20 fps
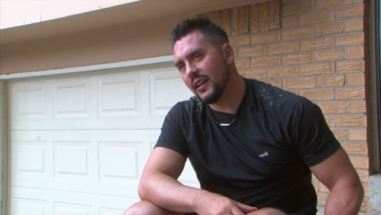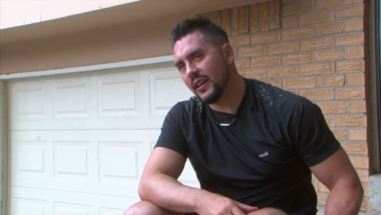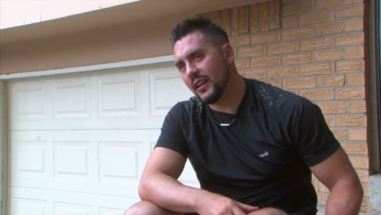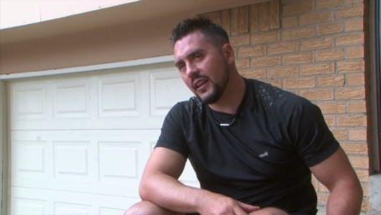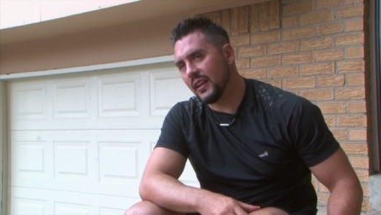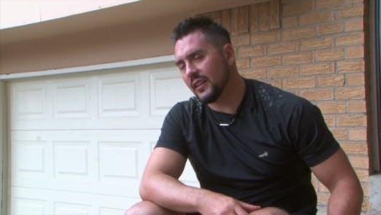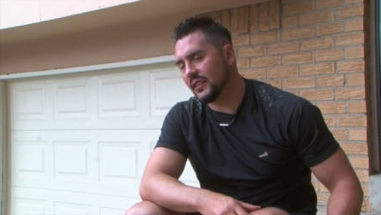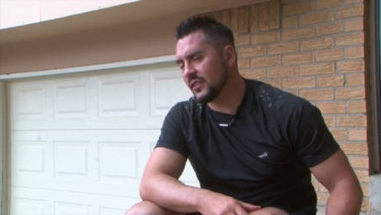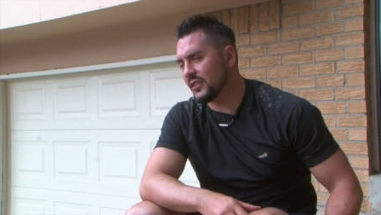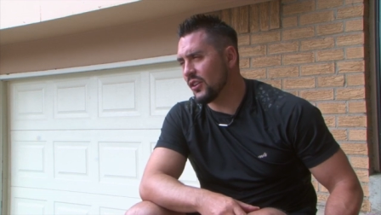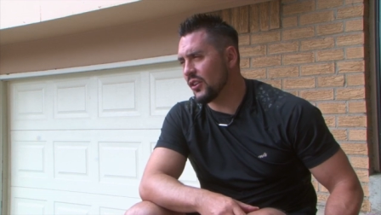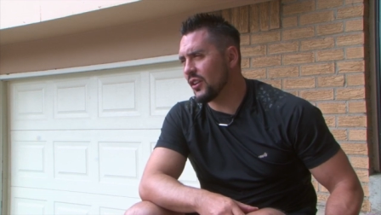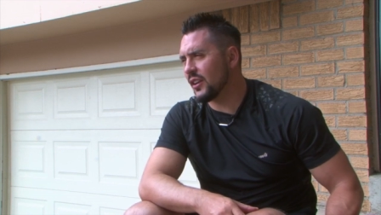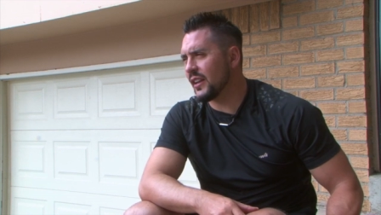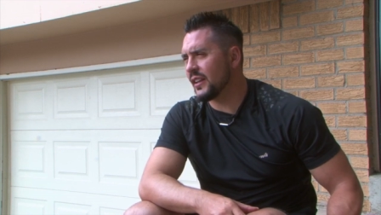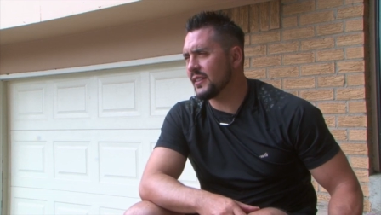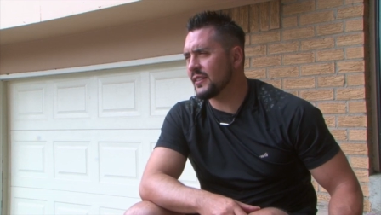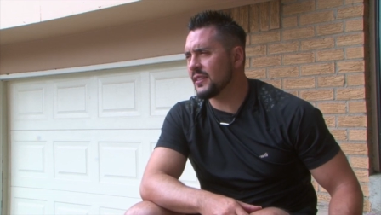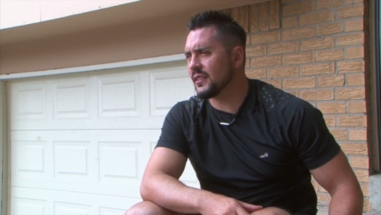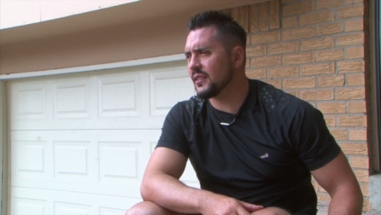And I started
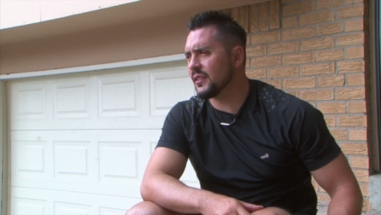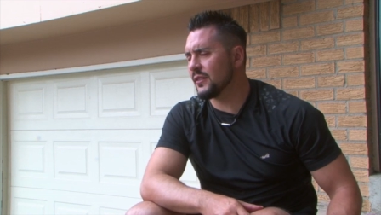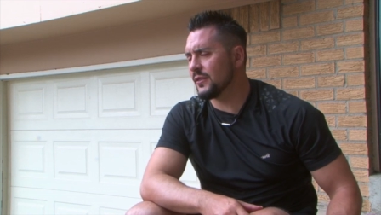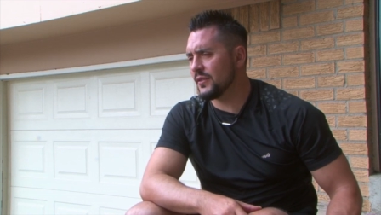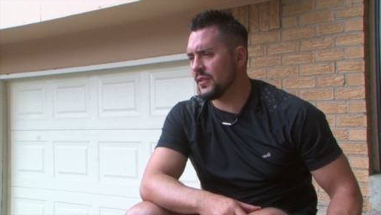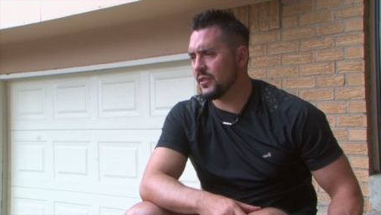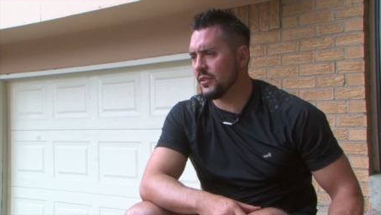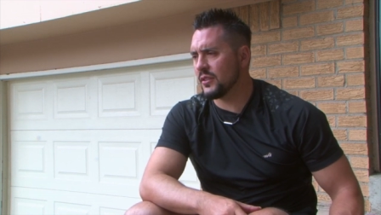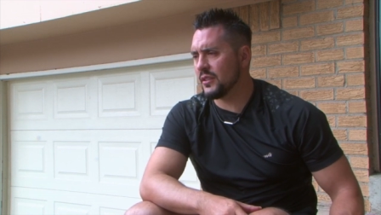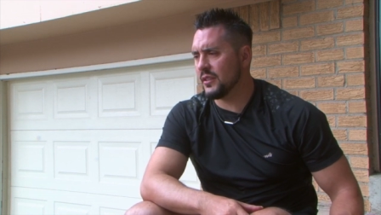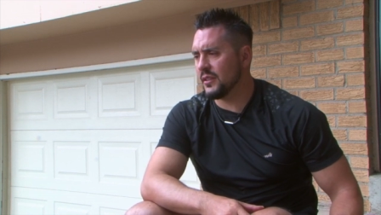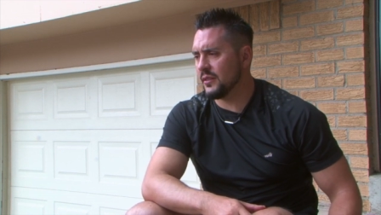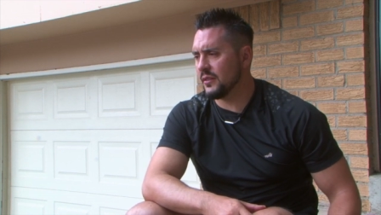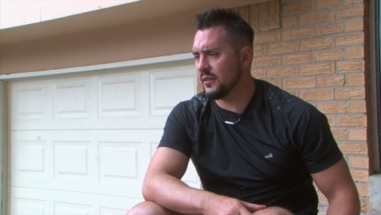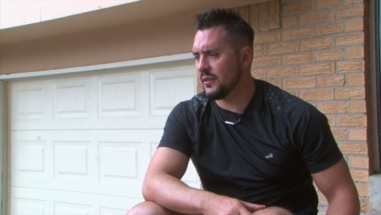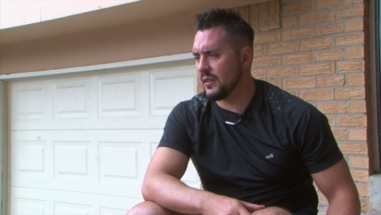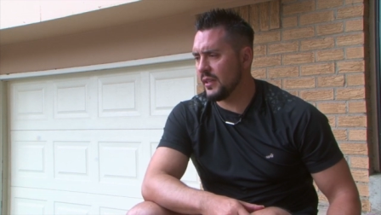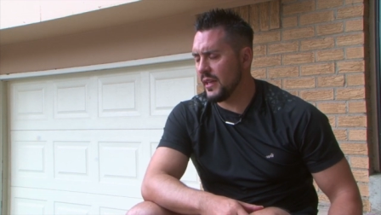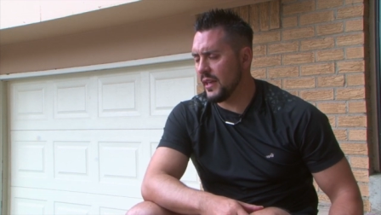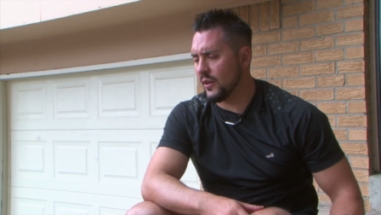as a
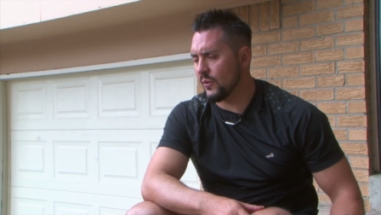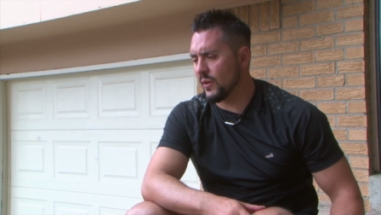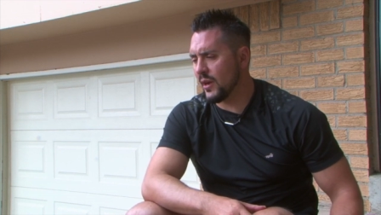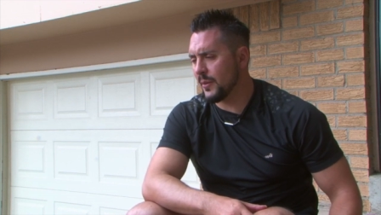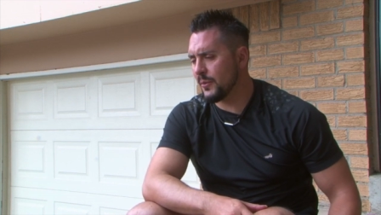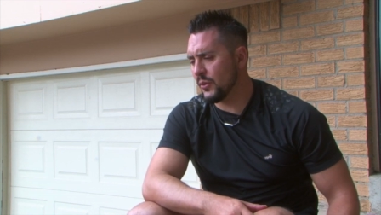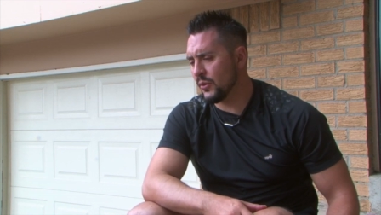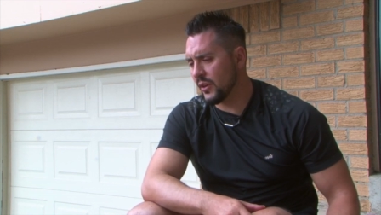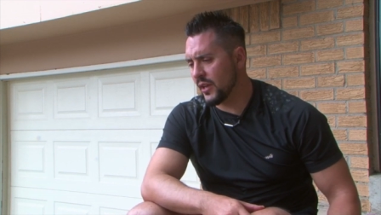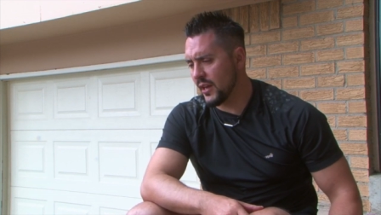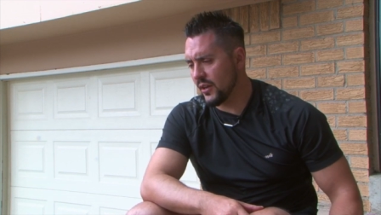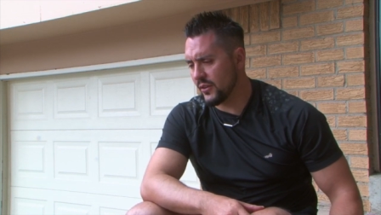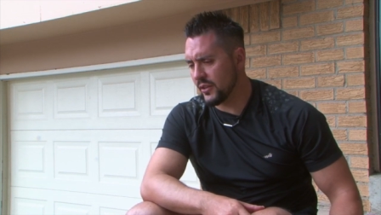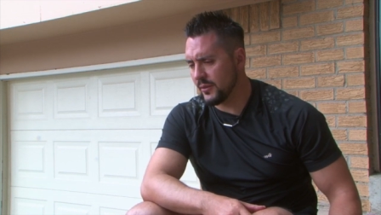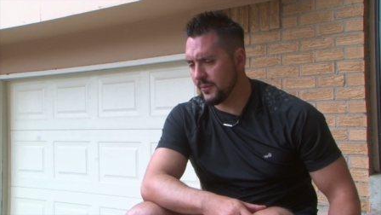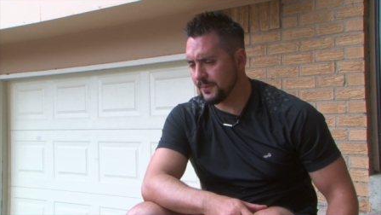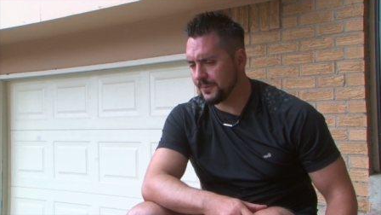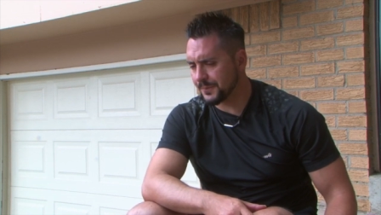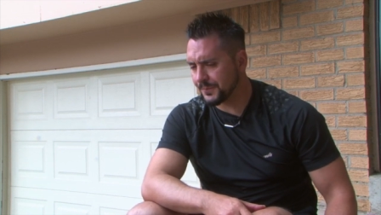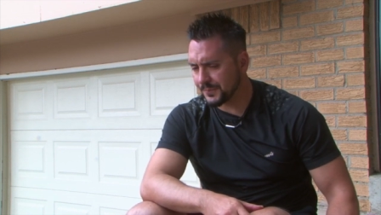civilian at Arapahoe County.